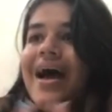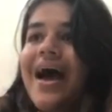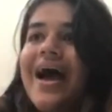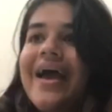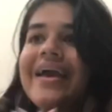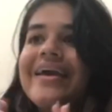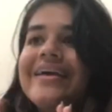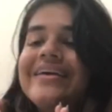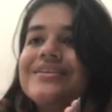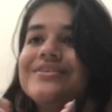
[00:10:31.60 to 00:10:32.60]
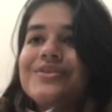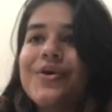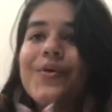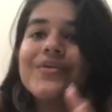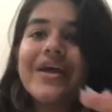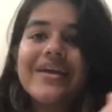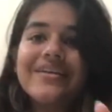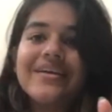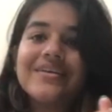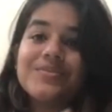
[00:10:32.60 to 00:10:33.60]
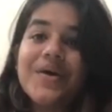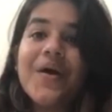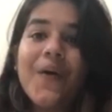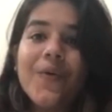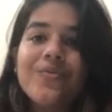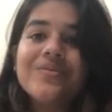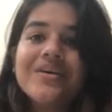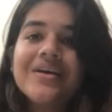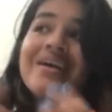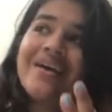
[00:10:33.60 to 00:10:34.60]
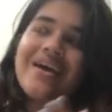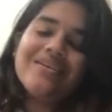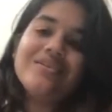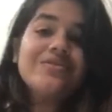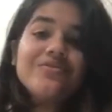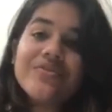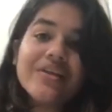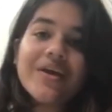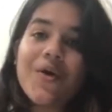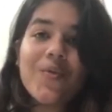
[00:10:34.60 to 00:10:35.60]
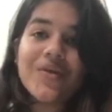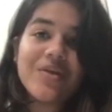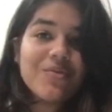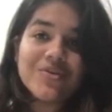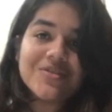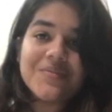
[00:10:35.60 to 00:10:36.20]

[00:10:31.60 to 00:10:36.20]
I know that India is my home, and it doesn't feel like home anymore to